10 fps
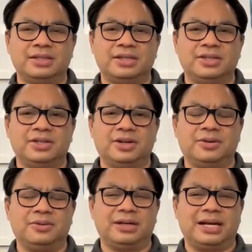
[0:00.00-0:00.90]

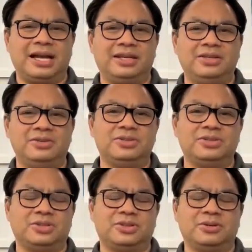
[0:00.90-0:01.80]
I use the
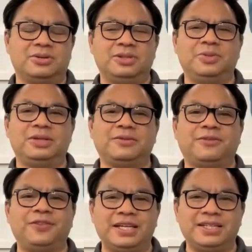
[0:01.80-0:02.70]
term you either
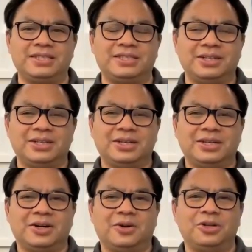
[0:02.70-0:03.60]
feast
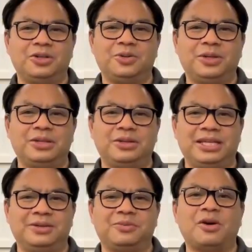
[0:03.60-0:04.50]
or you either
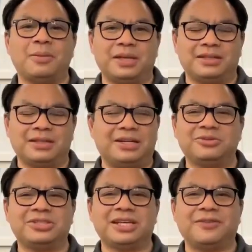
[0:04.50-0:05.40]
eat ramen. I don't
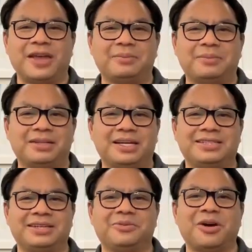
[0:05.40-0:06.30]
say famine, I
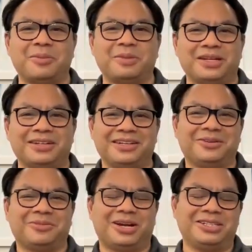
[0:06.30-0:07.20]
say ramen, right?